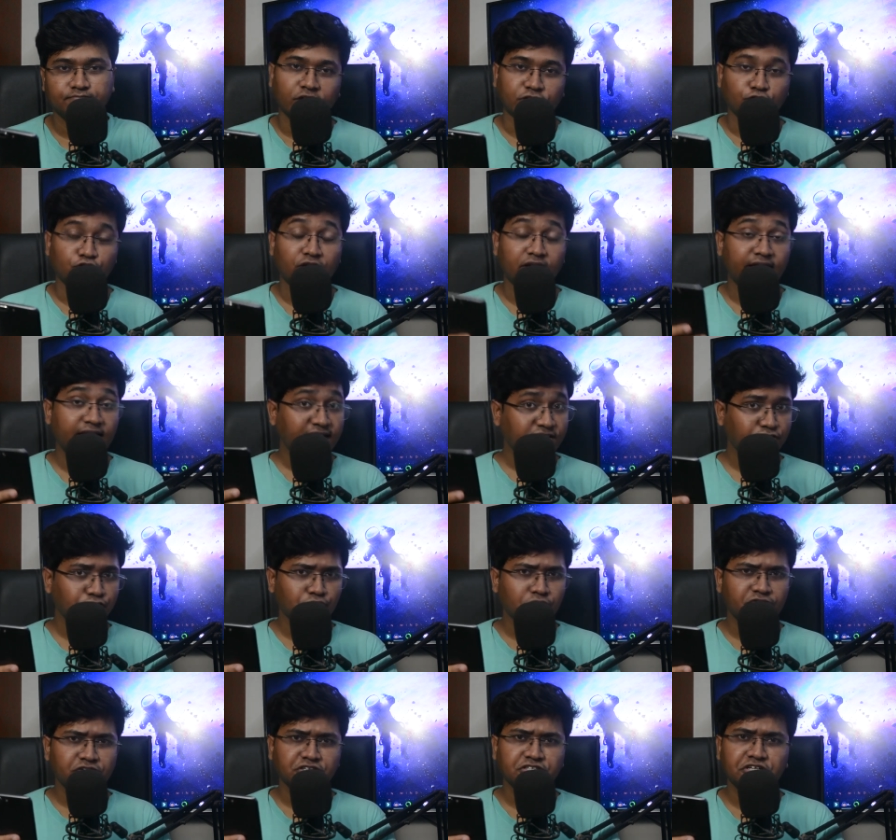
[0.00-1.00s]
Okay, so the next
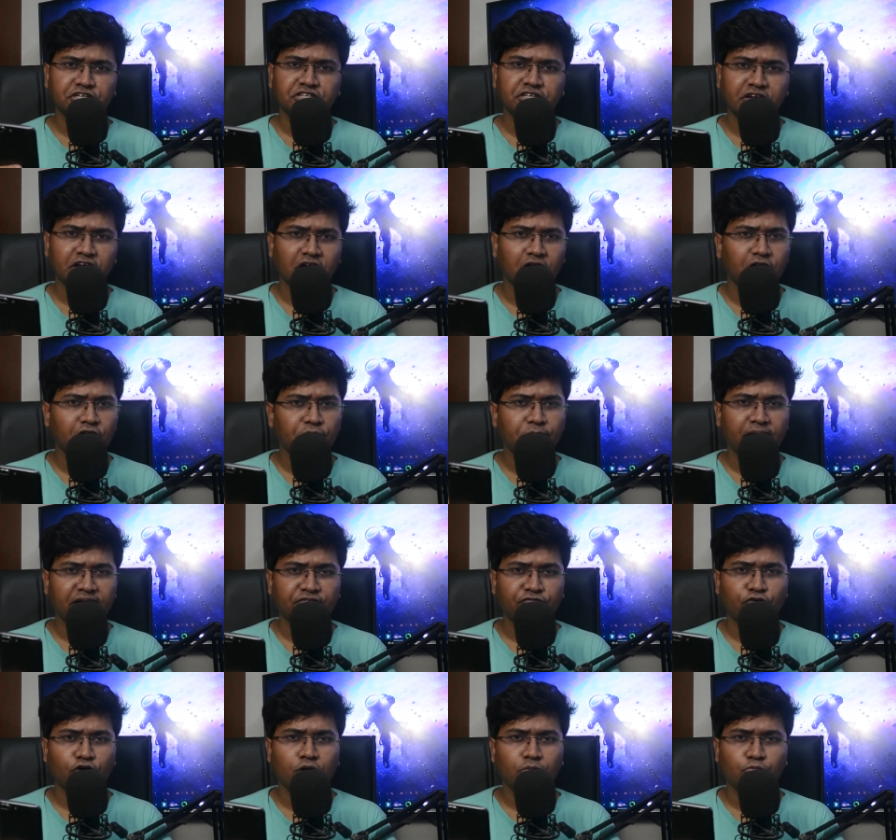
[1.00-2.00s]
university that I heard
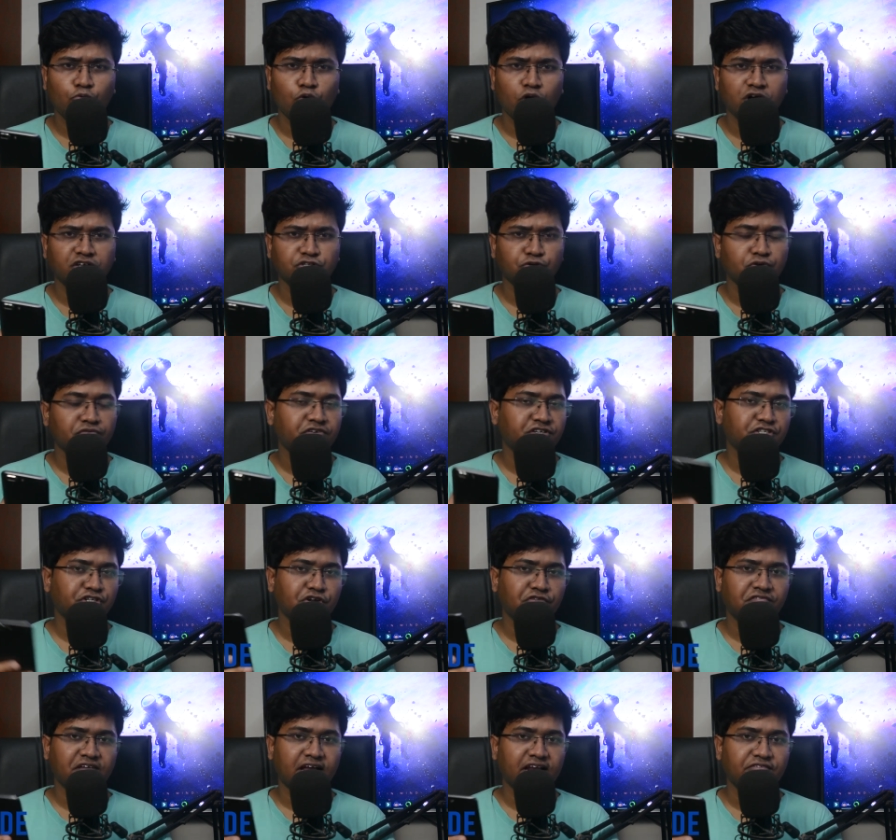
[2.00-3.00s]
back from was
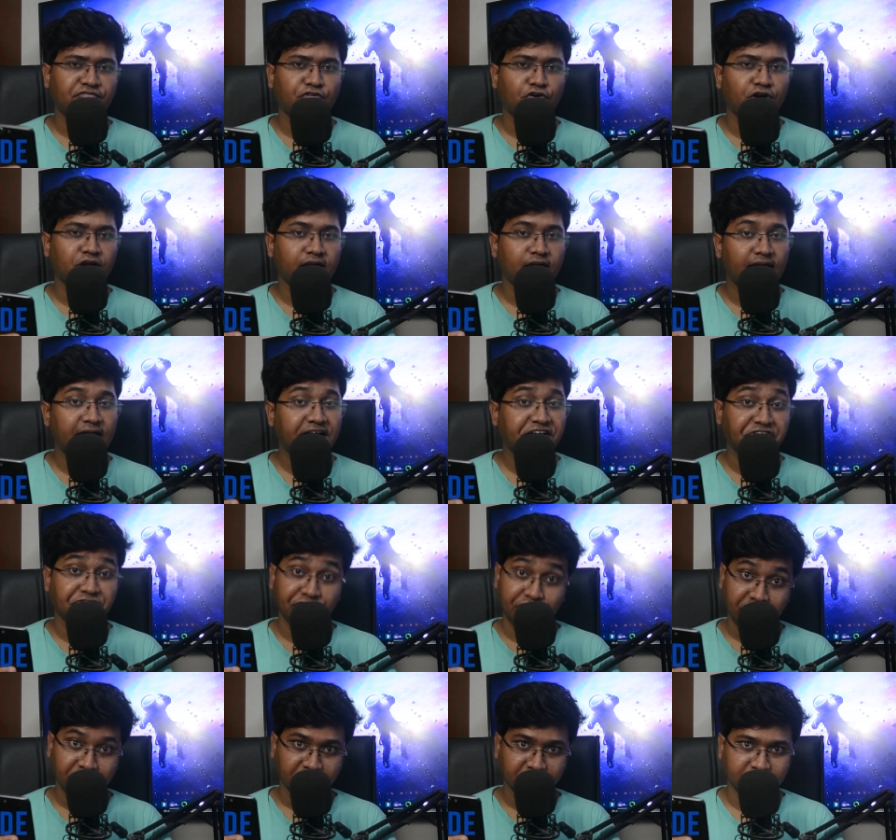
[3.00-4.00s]
University of California at
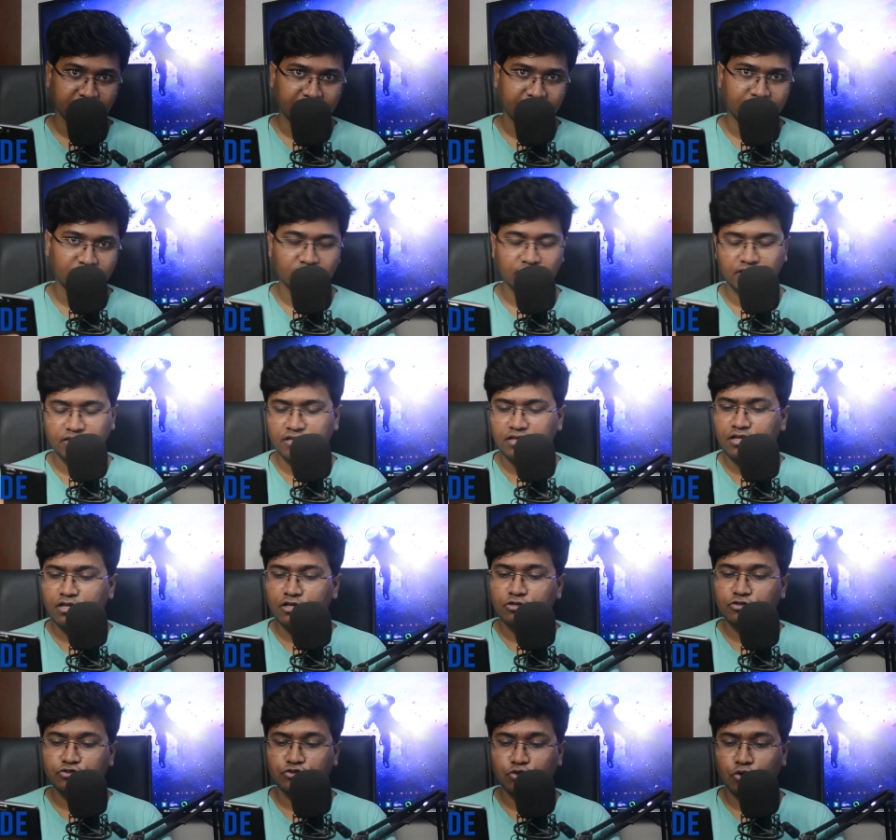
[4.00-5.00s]
Riverside.
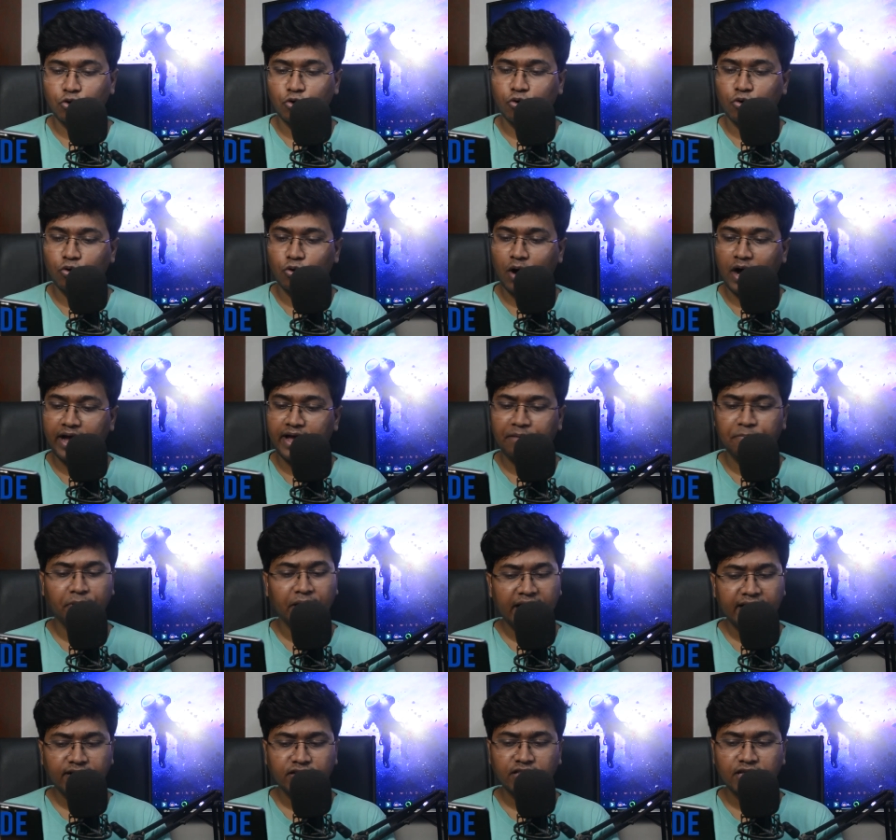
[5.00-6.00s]
So I
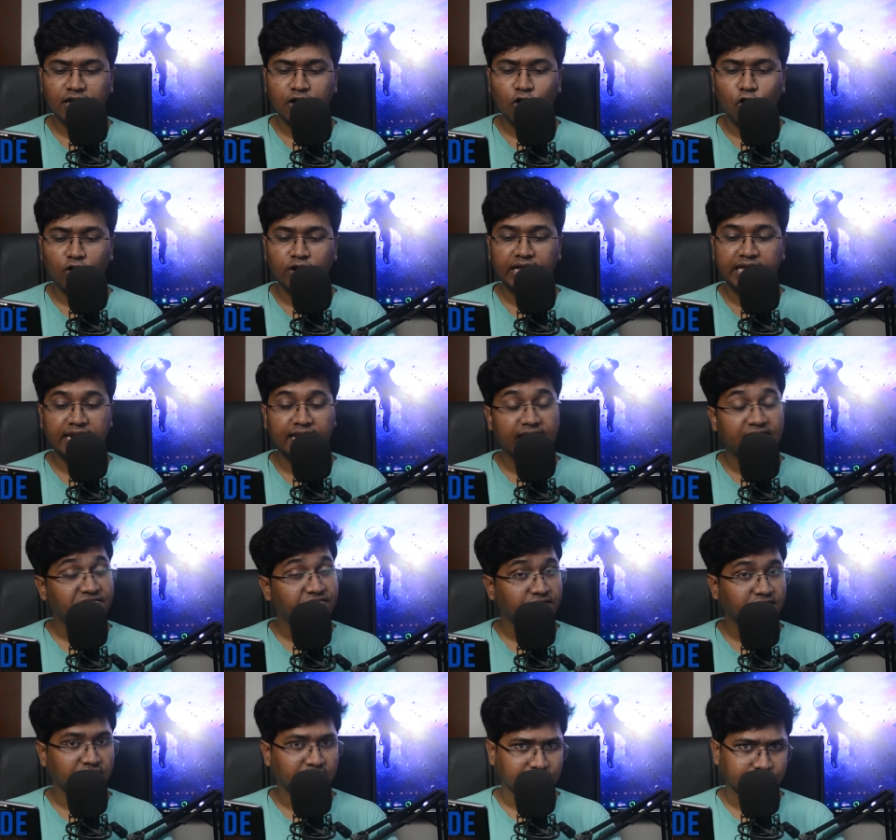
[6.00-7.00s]
applied there on
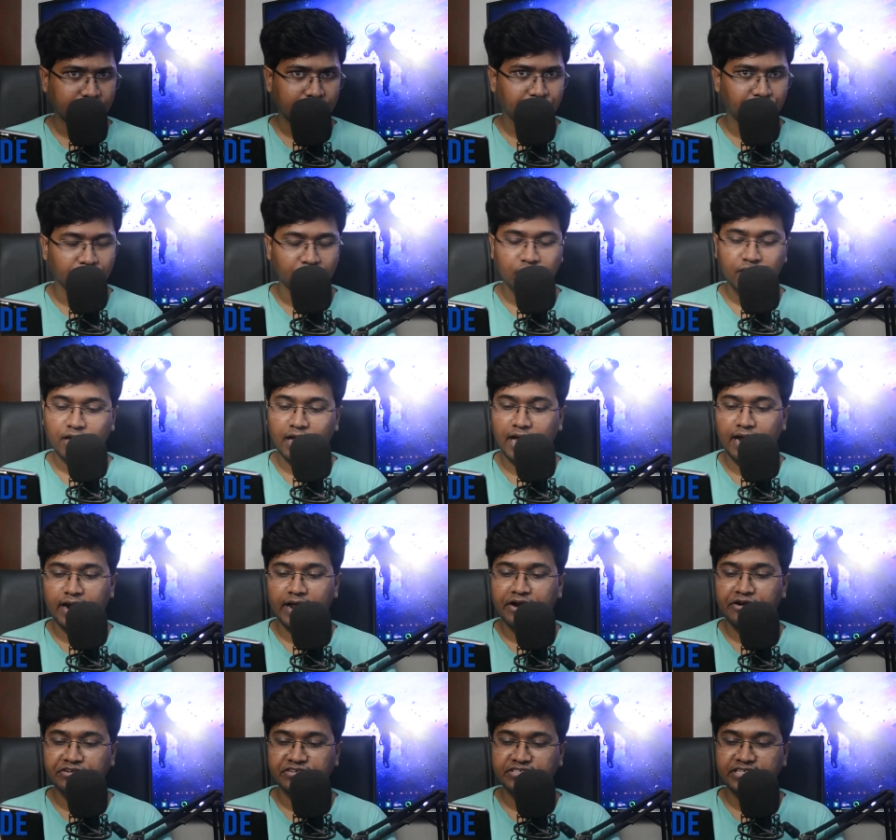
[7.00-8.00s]
11th December
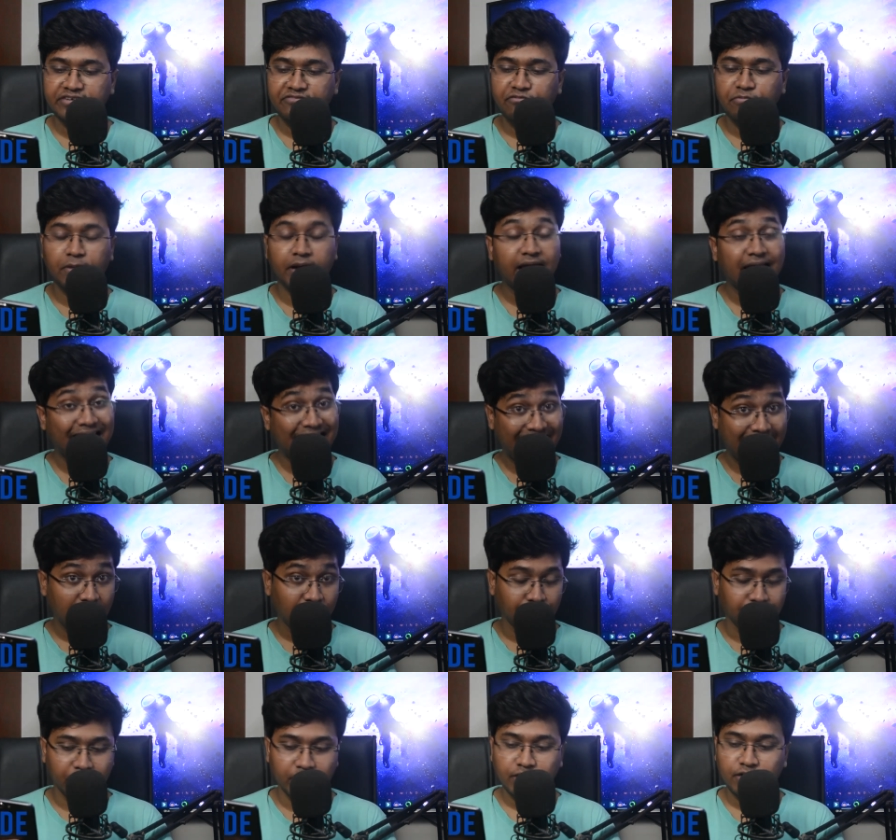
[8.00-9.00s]
and I received my
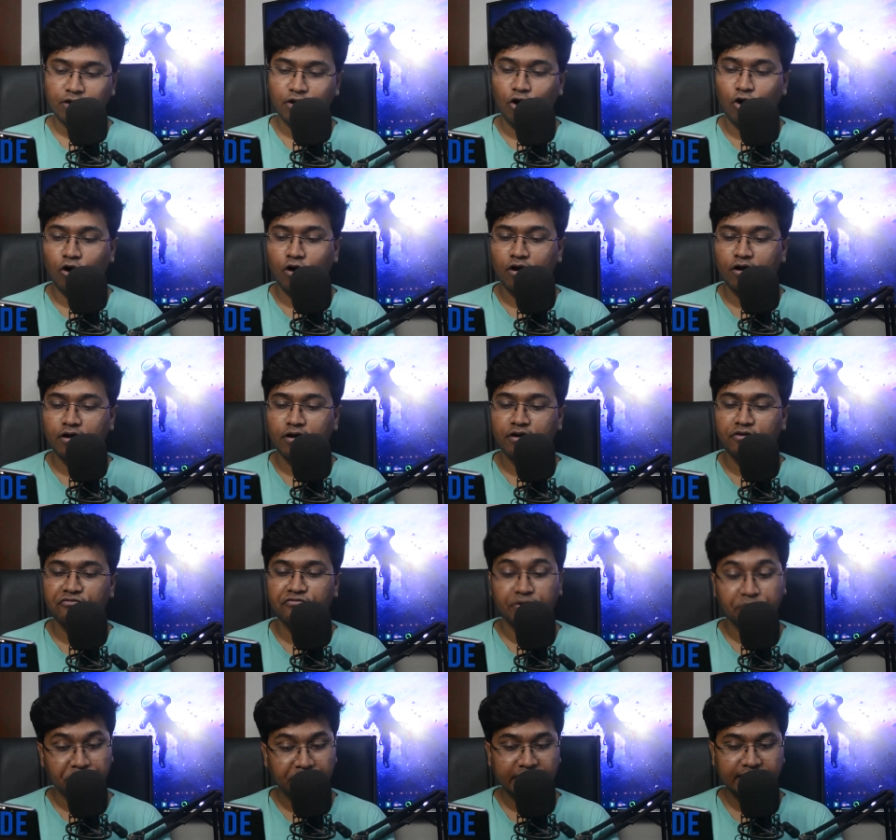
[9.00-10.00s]
admit on
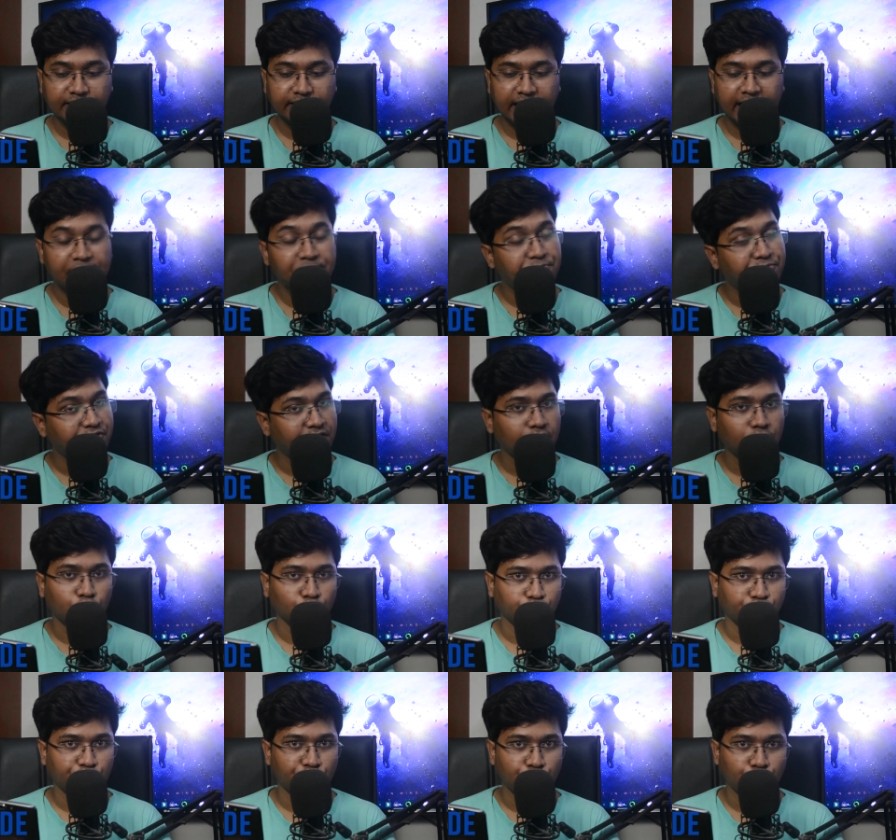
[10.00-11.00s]
15th April
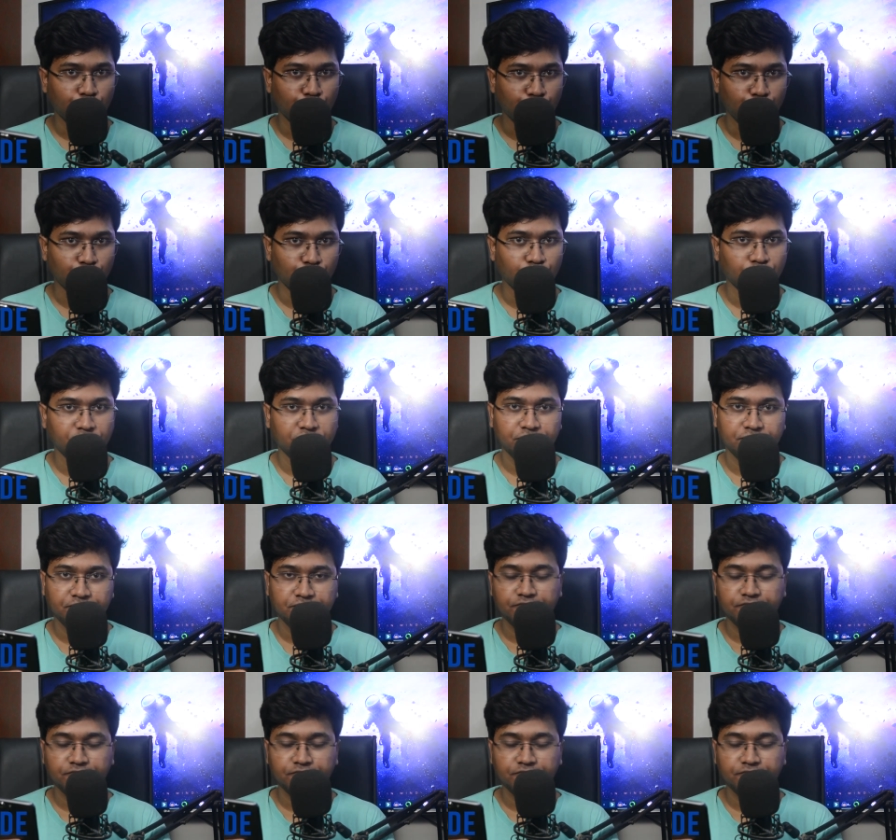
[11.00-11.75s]
2022.